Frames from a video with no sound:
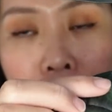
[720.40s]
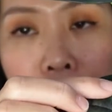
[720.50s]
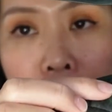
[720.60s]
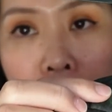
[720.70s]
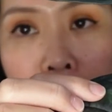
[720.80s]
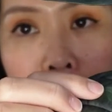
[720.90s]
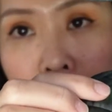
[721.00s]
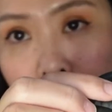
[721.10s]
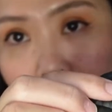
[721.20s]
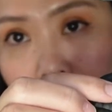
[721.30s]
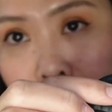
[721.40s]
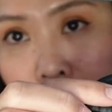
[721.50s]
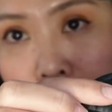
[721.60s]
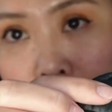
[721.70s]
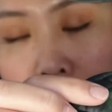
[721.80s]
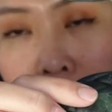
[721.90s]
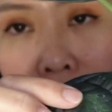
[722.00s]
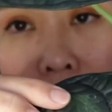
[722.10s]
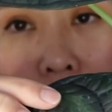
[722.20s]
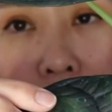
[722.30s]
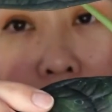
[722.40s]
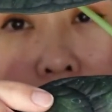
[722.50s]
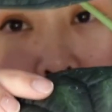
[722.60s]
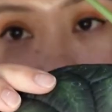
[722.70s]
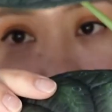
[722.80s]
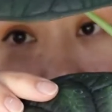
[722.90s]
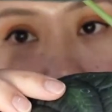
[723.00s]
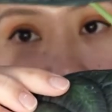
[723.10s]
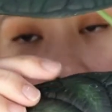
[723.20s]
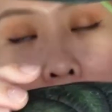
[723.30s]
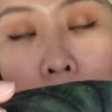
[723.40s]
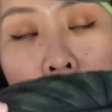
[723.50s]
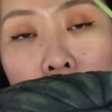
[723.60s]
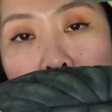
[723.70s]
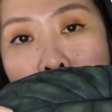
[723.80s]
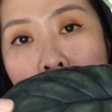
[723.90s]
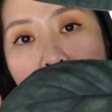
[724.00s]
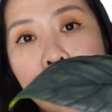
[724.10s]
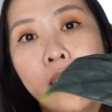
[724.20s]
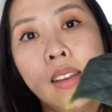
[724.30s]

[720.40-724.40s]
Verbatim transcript: that is light green, that means that